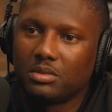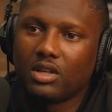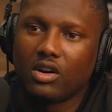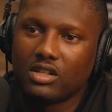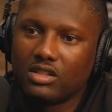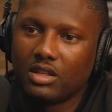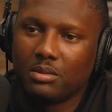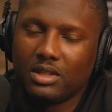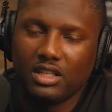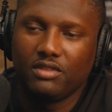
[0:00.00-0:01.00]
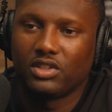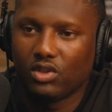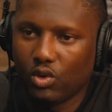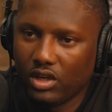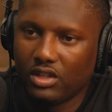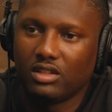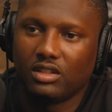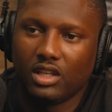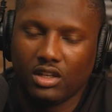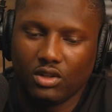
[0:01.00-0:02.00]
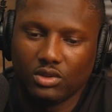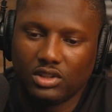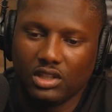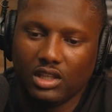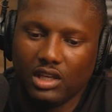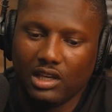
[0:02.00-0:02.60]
talking to them, the defensive coordinator and the OC,